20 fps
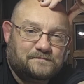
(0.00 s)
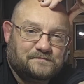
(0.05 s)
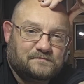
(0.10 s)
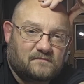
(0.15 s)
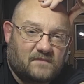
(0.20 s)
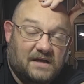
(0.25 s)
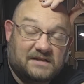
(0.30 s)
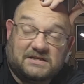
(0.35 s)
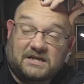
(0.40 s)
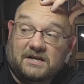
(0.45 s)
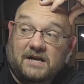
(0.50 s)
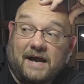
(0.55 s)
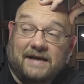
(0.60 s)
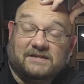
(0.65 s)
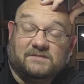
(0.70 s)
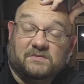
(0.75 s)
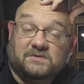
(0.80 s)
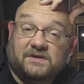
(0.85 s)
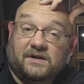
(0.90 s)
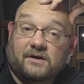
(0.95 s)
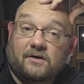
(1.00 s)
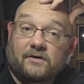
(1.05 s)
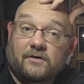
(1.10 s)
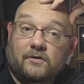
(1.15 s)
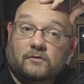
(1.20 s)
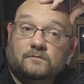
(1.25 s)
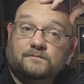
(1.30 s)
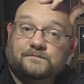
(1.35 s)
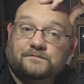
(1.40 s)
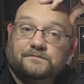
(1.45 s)
It's a nice material.
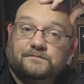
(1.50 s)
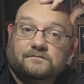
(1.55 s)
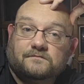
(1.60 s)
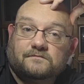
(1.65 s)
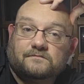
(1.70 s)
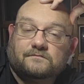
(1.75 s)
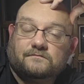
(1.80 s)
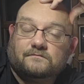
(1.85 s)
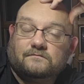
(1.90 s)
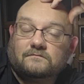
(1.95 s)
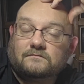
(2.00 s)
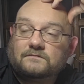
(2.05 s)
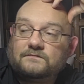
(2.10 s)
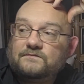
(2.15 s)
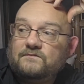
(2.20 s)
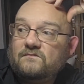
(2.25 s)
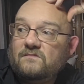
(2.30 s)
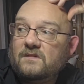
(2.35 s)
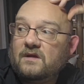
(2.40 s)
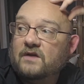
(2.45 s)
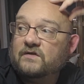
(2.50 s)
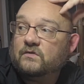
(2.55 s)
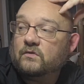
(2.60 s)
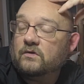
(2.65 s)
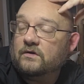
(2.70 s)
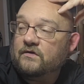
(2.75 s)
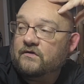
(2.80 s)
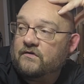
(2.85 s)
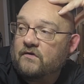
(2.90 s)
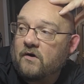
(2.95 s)
It's
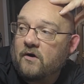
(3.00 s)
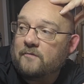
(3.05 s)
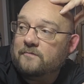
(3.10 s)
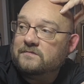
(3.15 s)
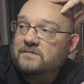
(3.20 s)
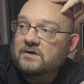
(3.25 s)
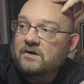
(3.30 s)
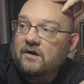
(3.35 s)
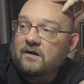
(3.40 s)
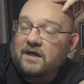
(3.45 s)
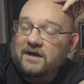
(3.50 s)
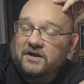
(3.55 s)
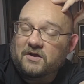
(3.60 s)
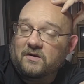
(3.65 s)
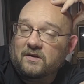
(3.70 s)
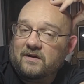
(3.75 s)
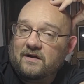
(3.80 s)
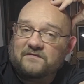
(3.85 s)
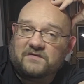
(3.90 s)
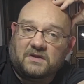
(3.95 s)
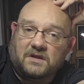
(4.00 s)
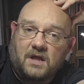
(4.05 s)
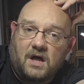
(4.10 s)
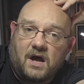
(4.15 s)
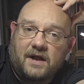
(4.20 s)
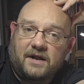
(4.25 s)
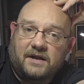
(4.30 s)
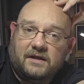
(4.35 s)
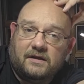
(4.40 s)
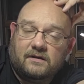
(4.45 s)
really sharp. Like you don't even have to
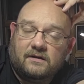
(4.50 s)
line it.